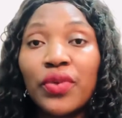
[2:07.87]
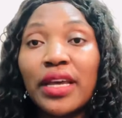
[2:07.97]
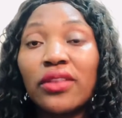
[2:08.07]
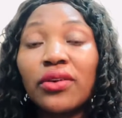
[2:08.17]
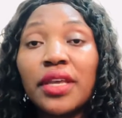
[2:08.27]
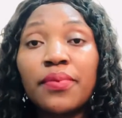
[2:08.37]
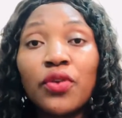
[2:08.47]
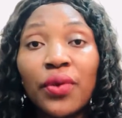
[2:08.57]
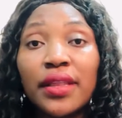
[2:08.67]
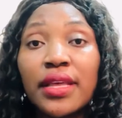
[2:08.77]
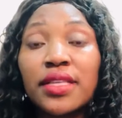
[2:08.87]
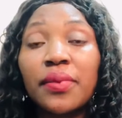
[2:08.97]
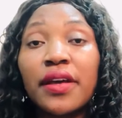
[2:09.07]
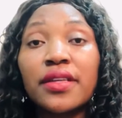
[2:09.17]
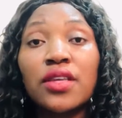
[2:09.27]
we cannot keep doing this
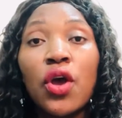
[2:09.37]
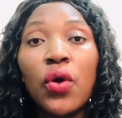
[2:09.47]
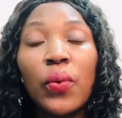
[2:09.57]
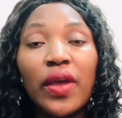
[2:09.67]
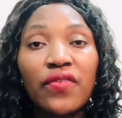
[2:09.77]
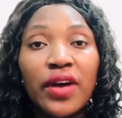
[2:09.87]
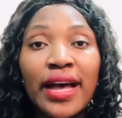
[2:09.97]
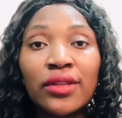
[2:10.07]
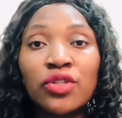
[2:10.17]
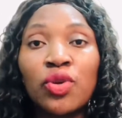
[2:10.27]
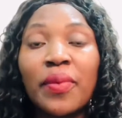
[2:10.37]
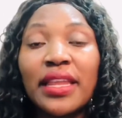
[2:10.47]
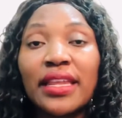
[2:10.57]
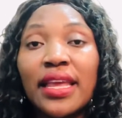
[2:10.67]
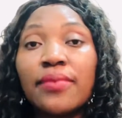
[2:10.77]
because we have had so
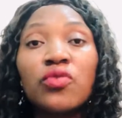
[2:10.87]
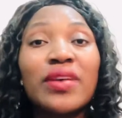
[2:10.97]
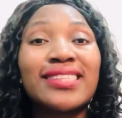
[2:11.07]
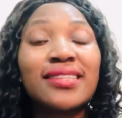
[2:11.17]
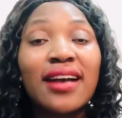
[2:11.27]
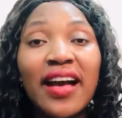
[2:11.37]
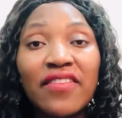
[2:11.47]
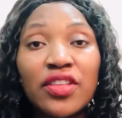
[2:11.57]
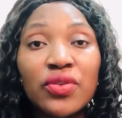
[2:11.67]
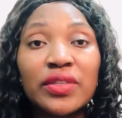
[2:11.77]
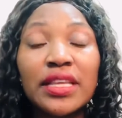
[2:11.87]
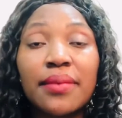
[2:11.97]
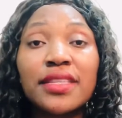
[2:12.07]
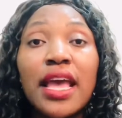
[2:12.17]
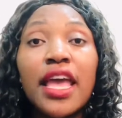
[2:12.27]
many names, we are still having those
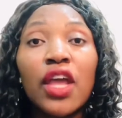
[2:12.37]
names.